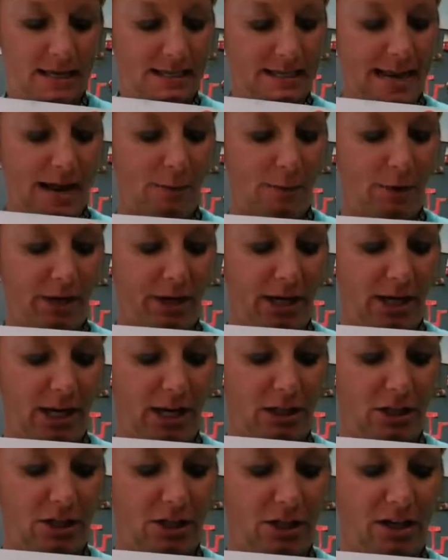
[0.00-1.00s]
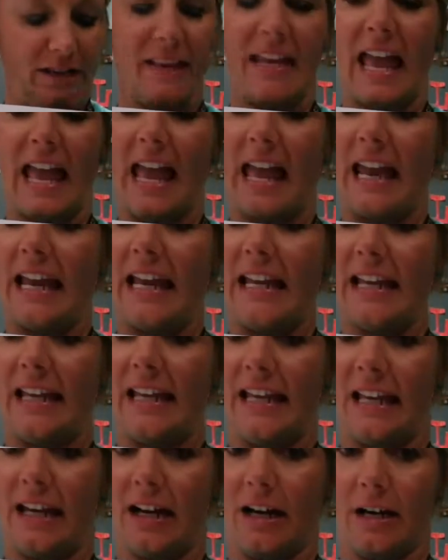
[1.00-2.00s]
Now we're going to look at the 8
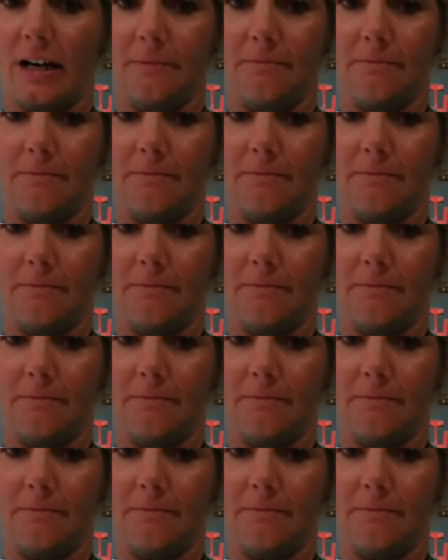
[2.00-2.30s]
here.